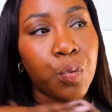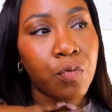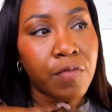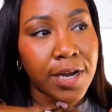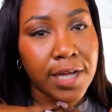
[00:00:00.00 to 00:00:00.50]

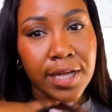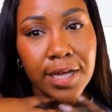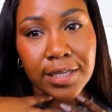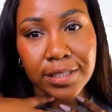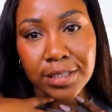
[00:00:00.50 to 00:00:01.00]
already
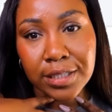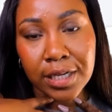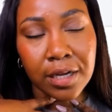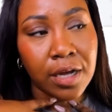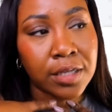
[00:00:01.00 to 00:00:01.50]

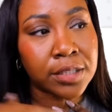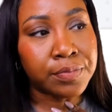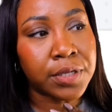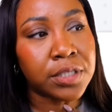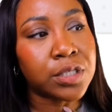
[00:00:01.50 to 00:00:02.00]
existing customers.